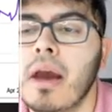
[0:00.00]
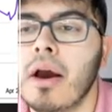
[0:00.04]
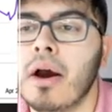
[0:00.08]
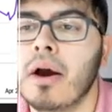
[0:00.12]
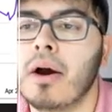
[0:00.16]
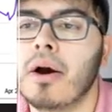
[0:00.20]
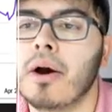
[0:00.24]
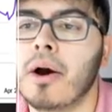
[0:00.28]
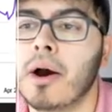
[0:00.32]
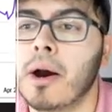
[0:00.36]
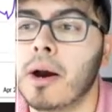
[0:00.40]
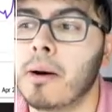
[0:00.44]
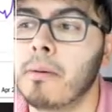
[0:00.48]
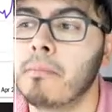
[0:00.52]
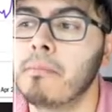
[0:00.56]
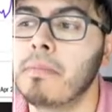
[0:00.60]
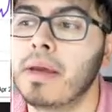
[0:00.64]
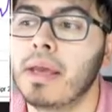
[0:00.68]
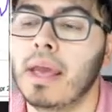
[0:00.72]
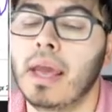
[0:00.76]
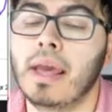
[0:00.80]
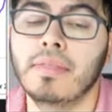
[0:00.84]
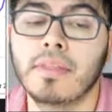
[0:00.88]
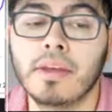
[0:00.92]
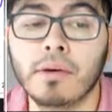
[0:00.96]
Um,
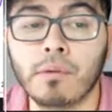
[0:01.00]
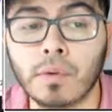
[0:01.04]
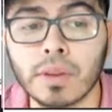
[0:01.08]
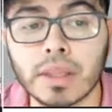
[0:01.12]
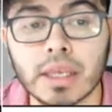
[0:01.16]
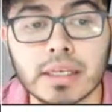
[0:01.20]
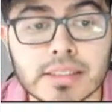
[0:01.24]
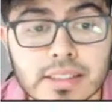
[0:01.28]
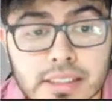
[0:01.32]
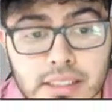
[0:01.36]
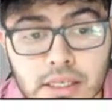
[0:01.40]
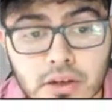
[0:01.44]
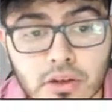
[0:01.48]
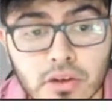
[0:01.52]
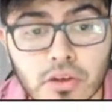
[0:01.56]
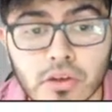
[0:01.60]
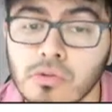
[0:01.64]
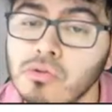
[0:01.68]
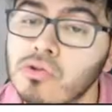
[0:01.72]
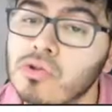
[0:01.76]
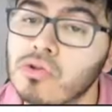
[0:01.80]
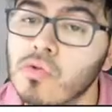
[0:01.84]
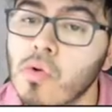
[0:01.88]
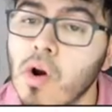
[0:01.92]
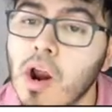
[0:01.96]
and then when I see a
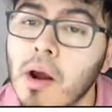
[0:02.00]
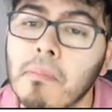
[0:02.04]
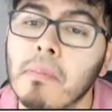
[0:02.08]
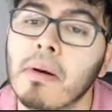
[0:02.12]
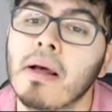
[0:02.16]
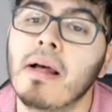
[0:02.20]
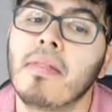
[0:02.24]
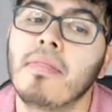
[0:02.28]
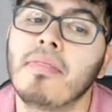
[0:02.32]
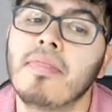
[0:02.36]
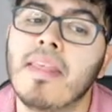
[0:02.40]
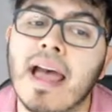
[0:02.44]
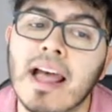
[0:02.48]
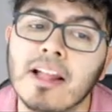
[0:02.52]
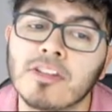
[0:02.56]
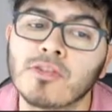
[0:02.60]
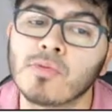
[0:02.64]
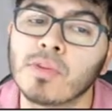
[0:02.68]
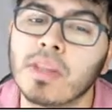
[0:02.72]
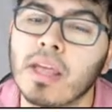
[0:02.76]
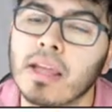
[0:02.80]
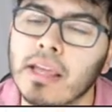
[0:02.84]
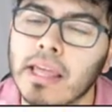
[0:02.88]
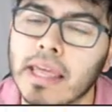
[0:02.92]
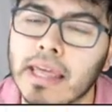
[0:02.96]
huge drop, that's
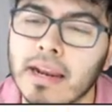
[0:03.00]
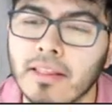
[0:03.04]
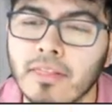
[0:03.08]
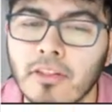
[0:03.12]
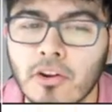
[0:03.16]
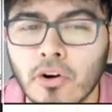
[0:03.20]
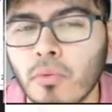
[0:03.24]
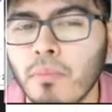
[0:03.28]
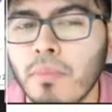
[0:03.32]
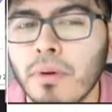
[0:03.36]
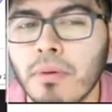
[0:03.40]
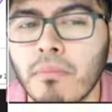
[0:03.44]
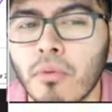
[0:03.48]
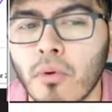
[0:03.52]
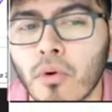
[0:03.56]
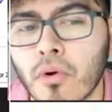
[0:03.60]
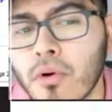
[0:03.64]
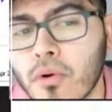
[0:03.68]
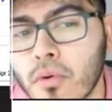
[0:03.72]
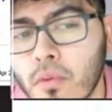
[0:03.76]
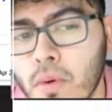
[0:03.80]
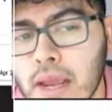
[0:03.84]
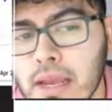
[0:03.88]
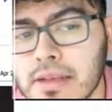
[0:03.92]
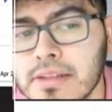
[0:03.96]
when I get a little bit more
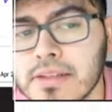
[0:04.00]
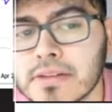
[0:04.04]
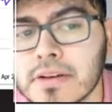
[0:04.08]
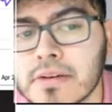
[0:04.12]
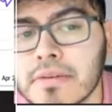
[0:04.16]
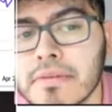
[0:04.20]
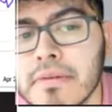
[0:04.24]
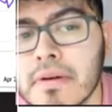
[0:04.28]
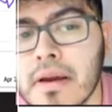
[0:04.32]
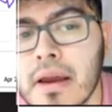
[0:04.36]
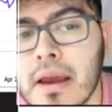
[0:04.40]
aggressive.